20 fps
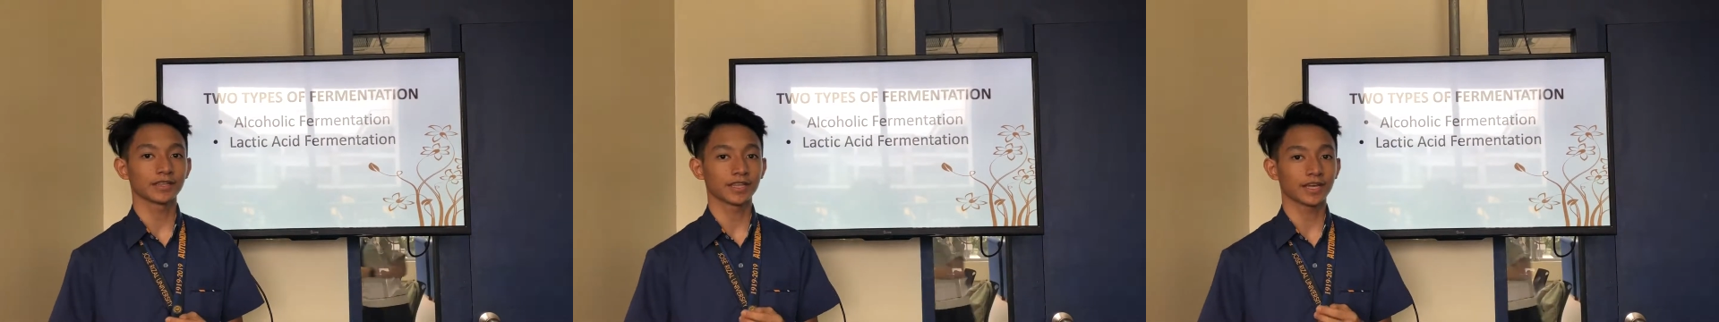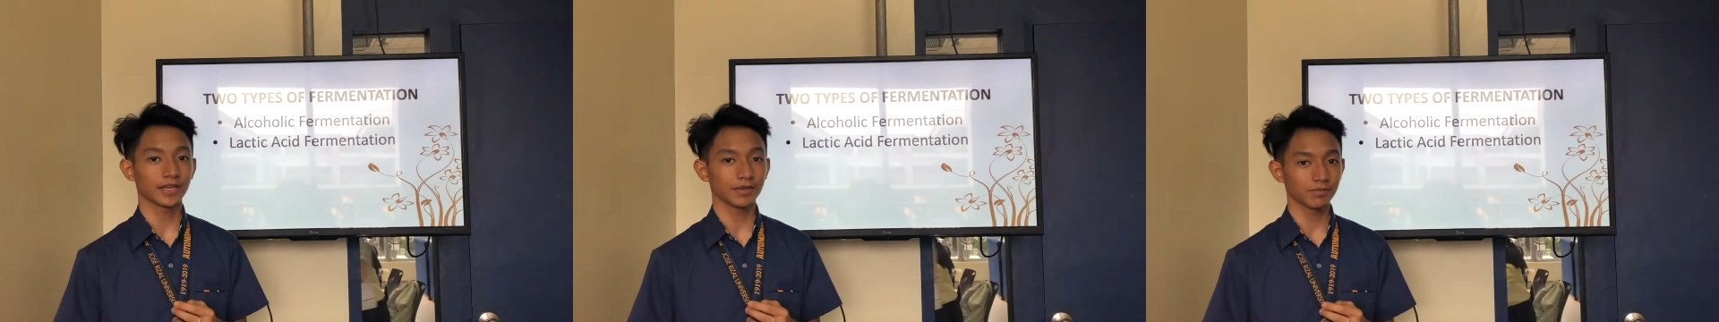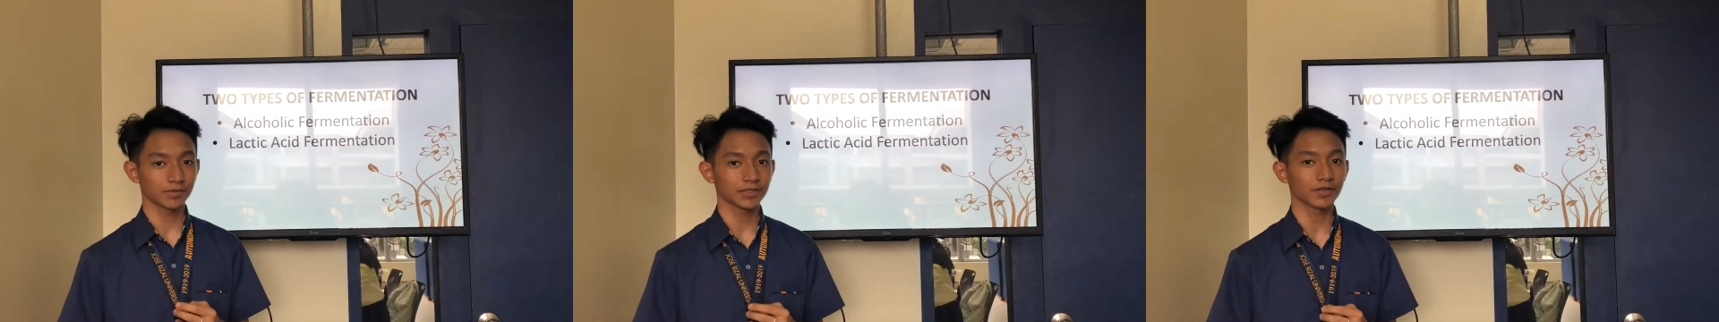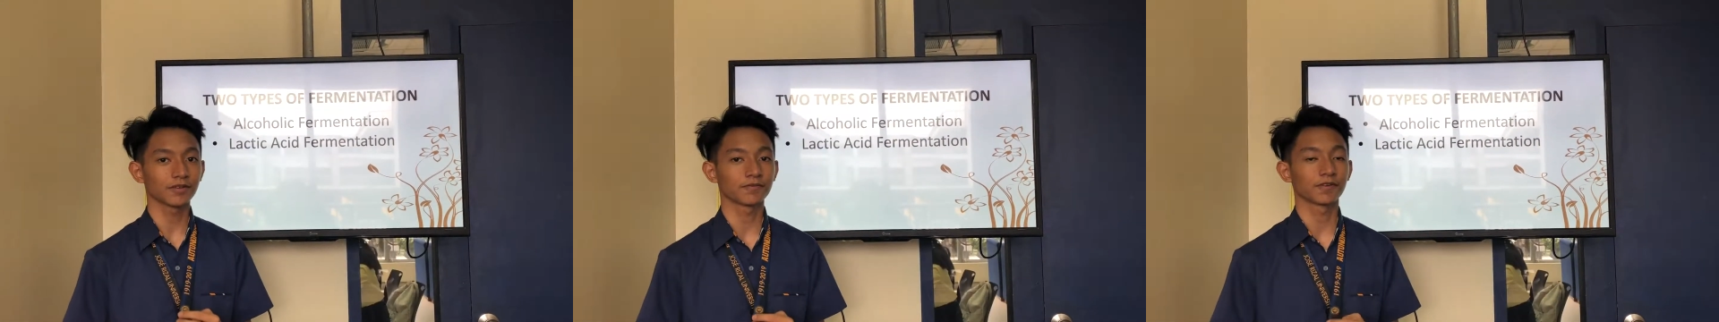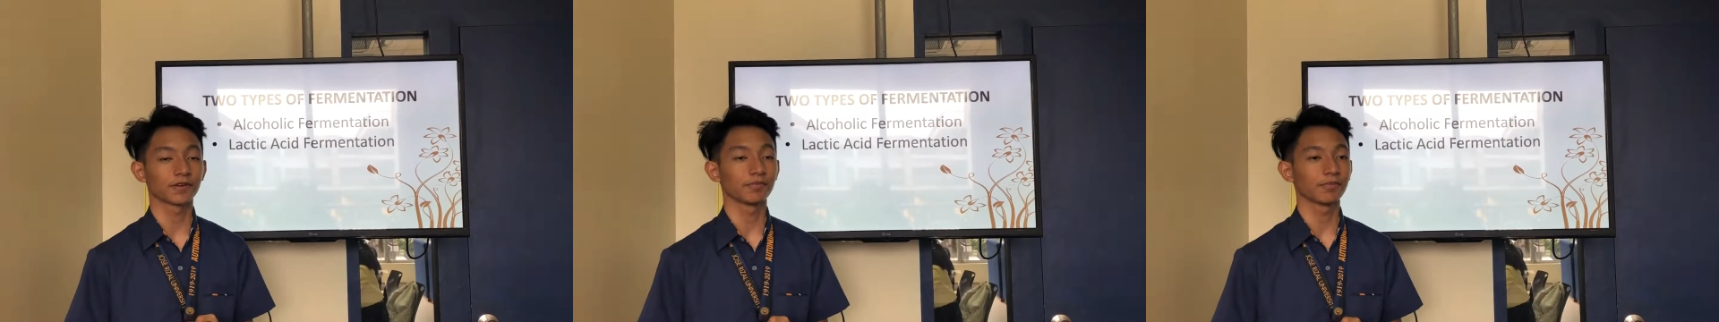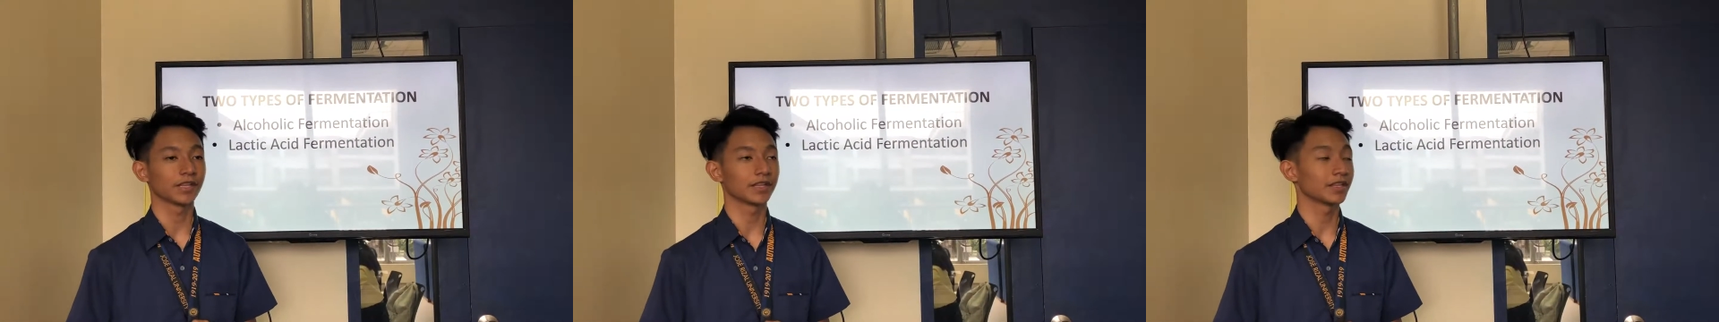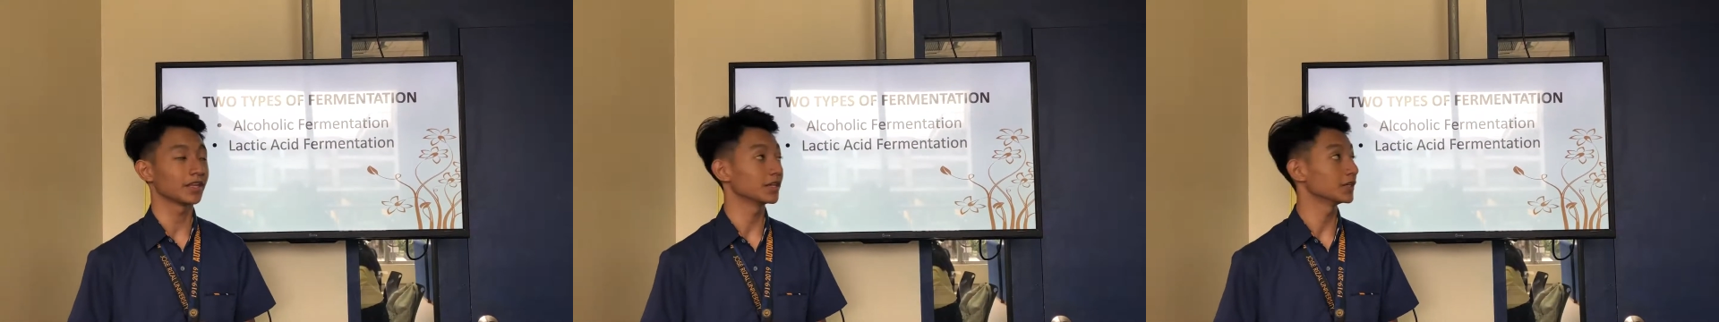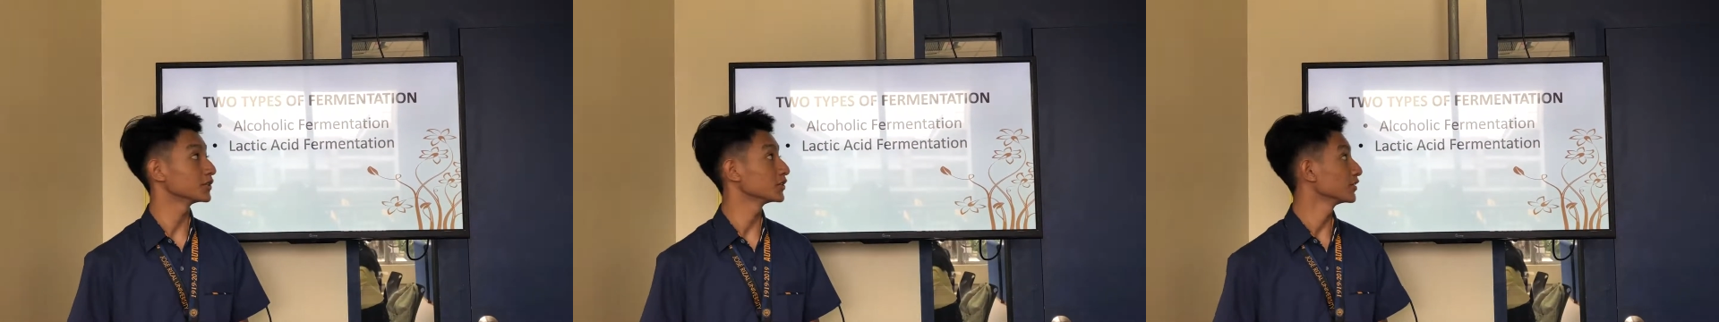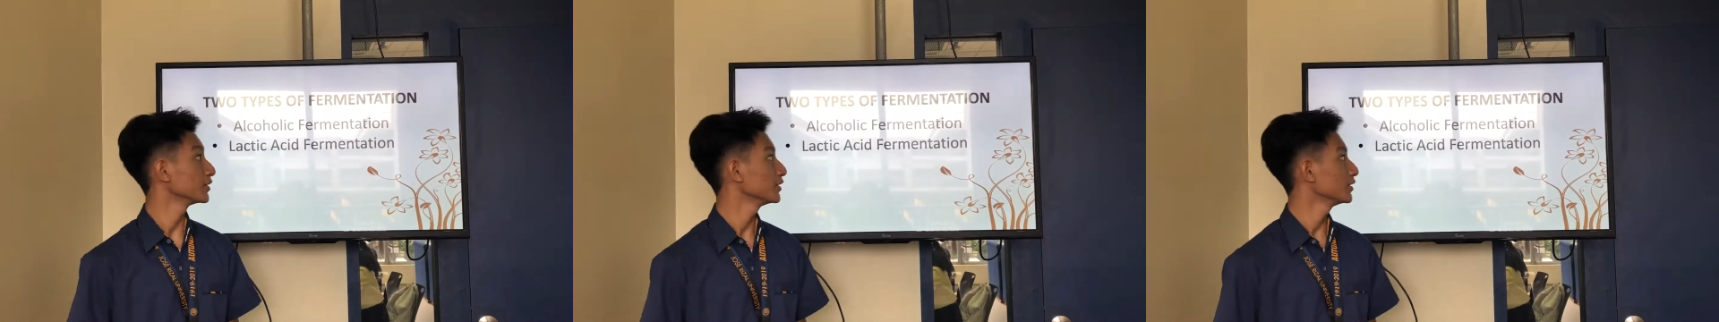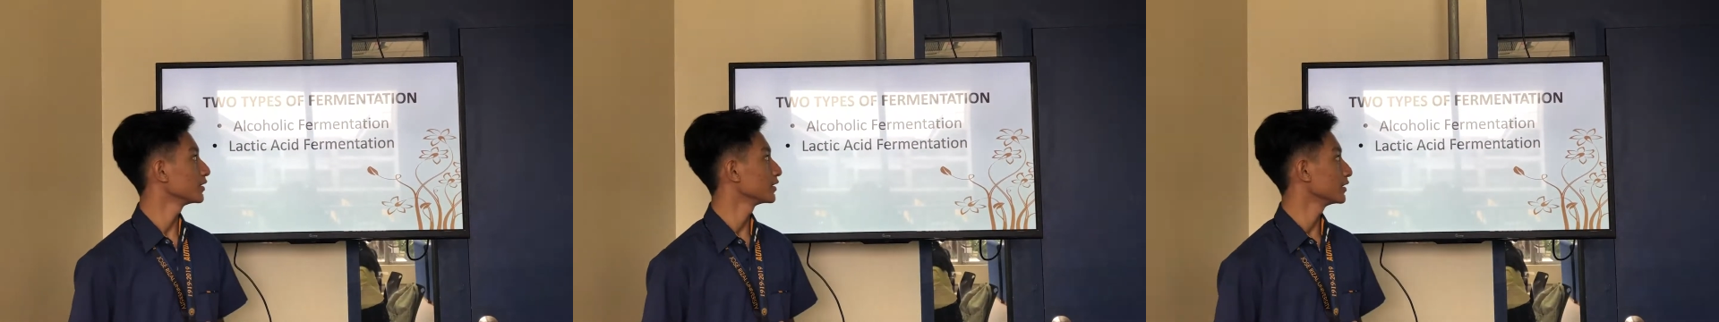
types of fermentation.